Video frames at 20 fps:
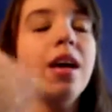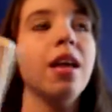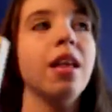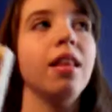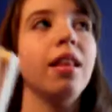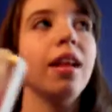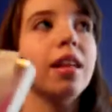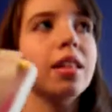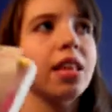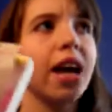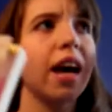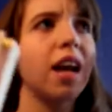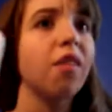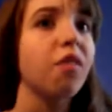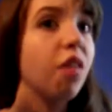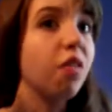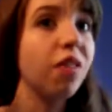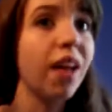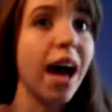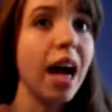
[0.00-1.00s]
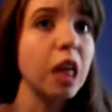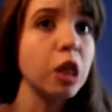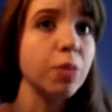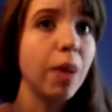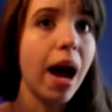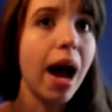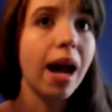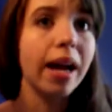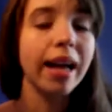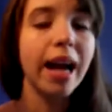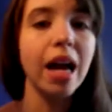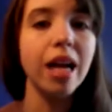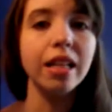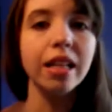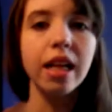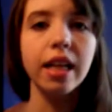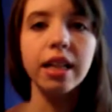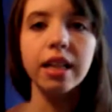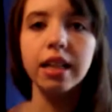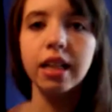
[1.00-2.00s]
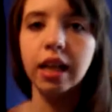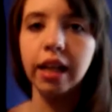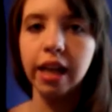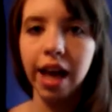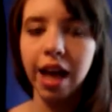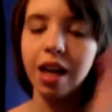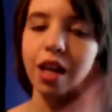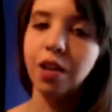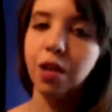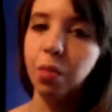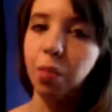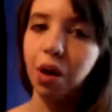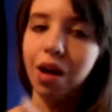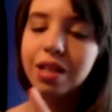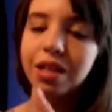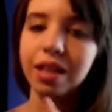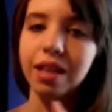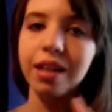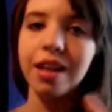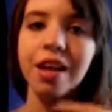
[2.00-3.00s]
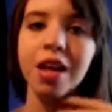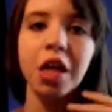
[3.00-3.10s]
that's kind of a flashback, and then again in the present.